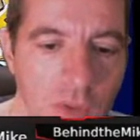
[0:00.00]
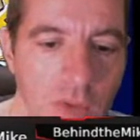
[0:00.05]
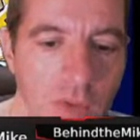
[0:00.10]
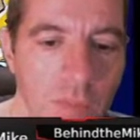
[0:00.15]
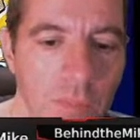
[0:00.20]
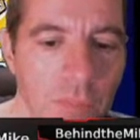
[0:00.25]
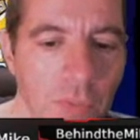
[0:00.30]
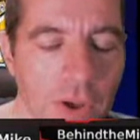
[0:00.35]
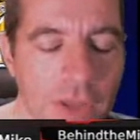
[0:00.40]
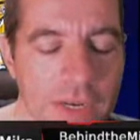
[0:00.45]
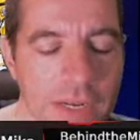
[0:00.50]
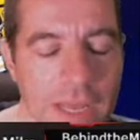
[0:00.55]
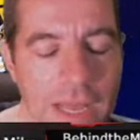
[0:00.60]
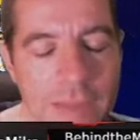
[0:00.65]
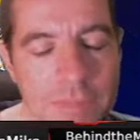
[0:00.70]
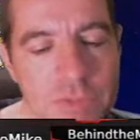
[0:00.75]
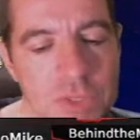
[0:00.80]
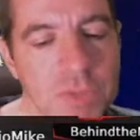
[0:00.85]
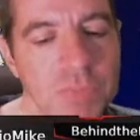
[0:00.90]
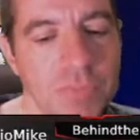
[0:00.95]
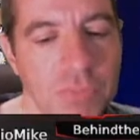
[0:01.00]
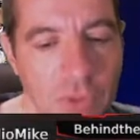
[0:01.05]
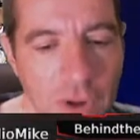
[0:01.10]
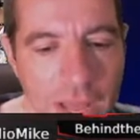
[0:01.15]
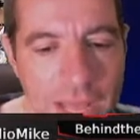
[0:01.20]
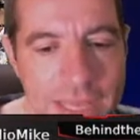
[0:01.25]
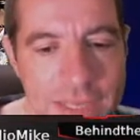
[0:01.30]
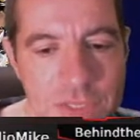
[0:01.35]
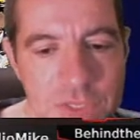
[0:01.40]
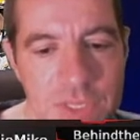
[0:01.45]
But I'm
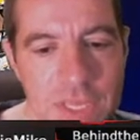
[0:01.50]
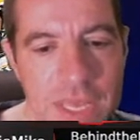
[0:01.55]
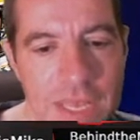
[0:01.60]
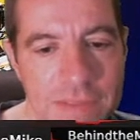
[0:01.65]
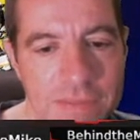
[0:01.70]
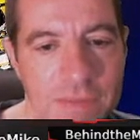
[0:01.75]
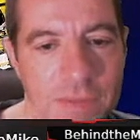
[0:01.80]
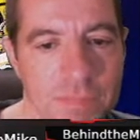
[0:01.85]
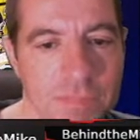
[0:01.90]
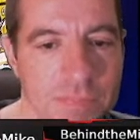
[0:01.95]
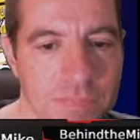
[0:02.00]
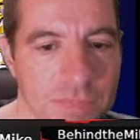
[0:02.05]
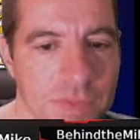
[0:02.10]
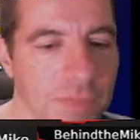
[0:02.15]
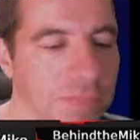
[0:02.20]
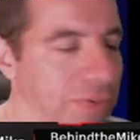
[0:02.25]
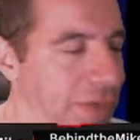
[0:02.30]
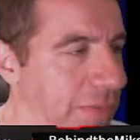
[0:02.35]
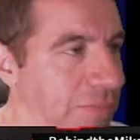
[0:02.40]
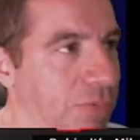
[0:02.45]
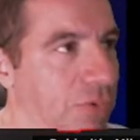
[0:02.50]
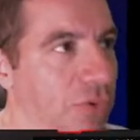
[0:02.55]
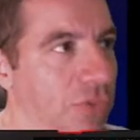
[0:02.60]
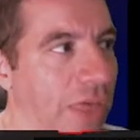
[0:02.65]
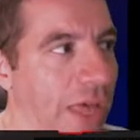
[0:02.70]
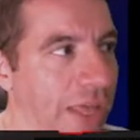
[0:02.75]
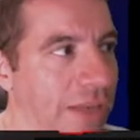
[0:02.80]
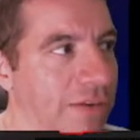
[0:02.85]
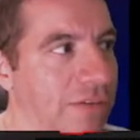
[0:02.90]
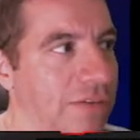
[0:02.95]
surprised at the people
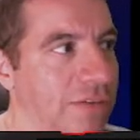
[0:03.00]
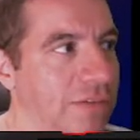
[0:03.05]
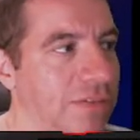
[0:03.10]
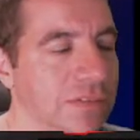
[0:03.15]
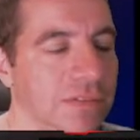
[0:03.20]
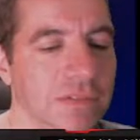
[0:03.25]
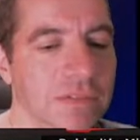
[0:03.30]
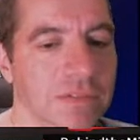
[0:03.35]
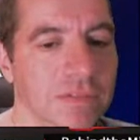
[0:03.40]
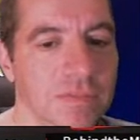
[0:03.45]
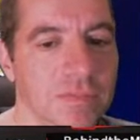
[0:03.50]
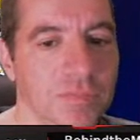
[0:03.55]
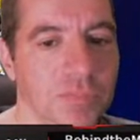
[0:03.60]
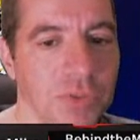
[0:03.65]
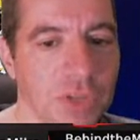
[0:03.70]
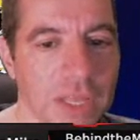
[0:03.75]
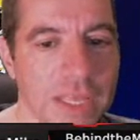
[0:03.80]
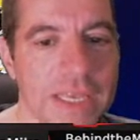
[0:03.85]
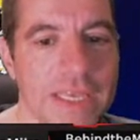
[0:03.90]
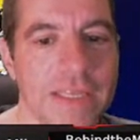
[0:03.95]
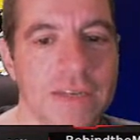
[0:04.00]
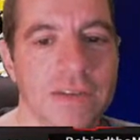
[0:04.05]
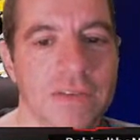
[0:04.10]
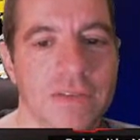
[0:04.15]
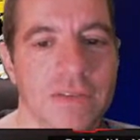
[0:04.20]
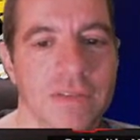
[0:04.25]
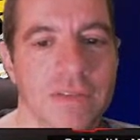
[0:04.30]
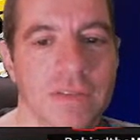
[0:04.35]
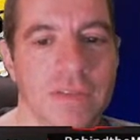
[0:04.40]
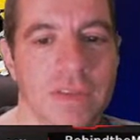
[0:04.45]
that played
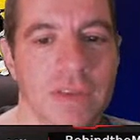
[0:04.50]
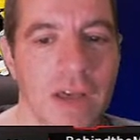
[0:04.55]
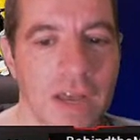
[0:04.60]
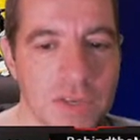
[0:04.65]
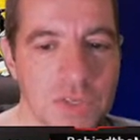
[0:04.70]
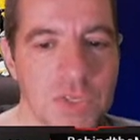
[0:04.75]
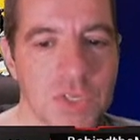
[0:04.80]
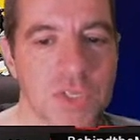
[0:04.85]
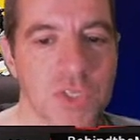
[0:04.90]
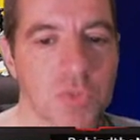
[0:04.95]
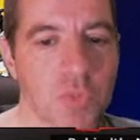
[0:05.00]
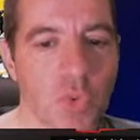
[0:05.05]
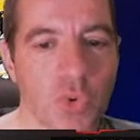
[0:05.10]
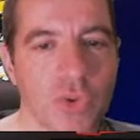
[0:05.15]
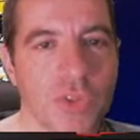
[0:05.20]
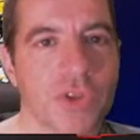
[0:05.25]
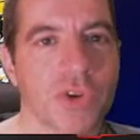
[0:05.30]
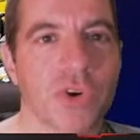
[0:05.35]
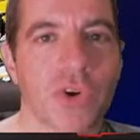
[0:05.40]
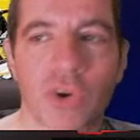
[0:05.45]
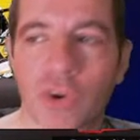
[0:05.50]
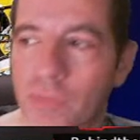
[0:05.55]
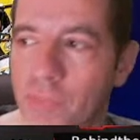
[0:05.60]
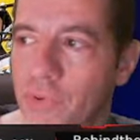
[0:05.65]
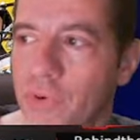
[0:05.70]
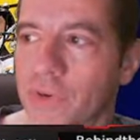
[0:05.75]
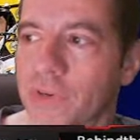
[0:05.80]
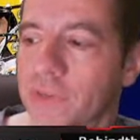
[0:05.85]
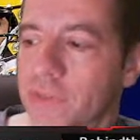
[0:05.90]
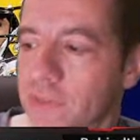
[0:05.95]
Cousins more than
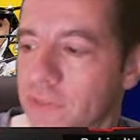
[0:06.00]
Herbert.